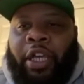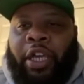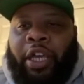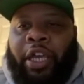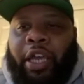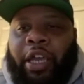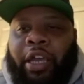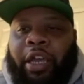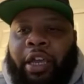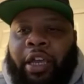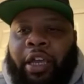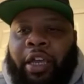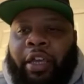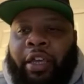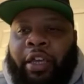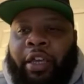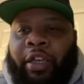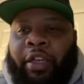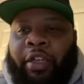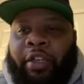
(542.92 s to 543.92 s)

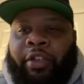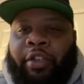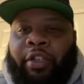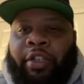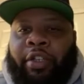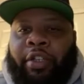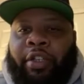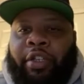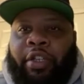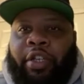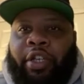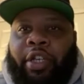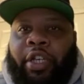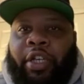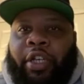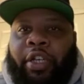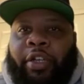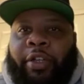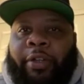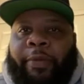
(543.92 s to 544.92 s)
And
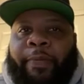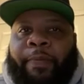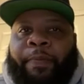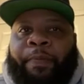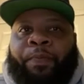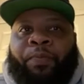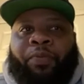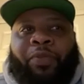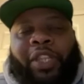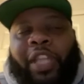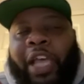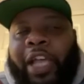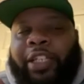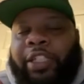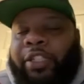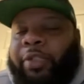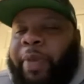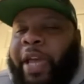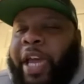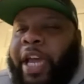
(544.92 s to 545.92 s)
like this
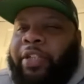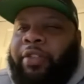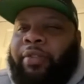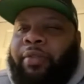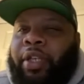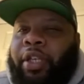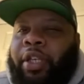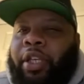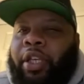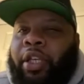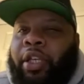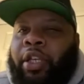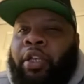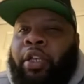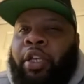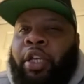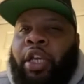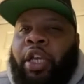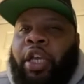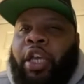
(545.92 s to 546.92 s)
past weekend
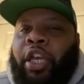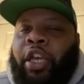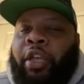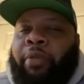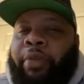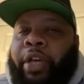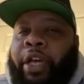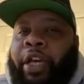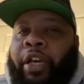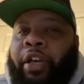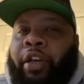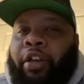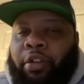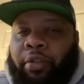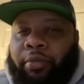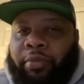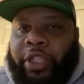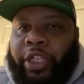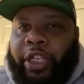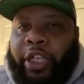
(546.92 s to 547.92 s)
in my
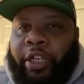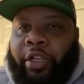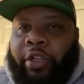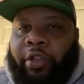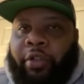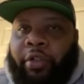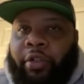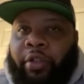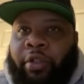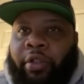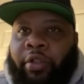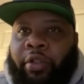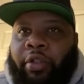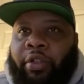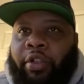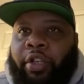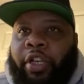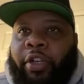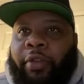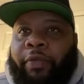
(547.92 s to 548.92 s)
hometown,
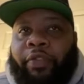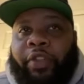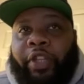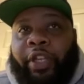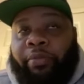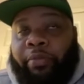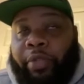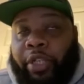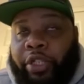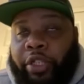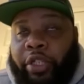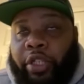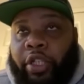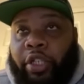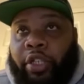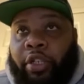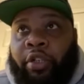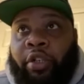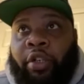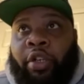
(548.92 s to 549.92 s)
Flint, Michigan,
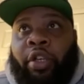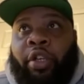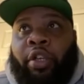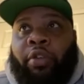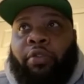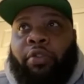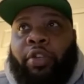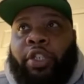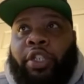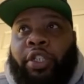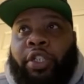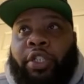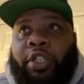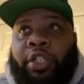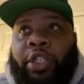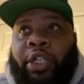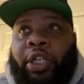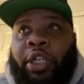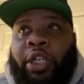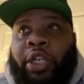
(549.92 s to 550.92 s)
we just
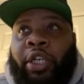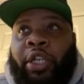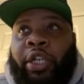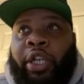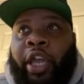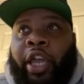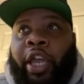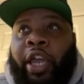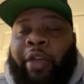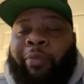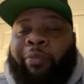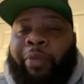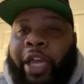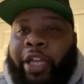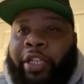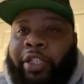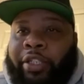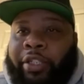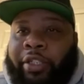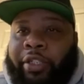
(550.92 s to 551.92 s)
did a back to
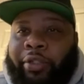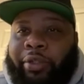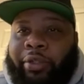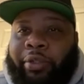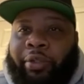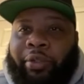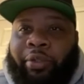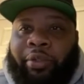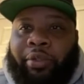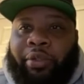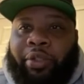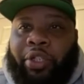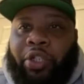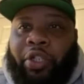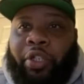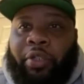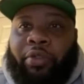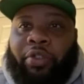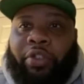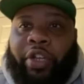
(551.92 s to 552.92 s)
school
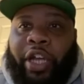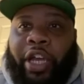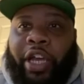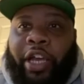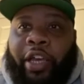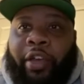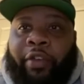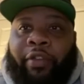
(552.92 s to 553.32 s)
drive.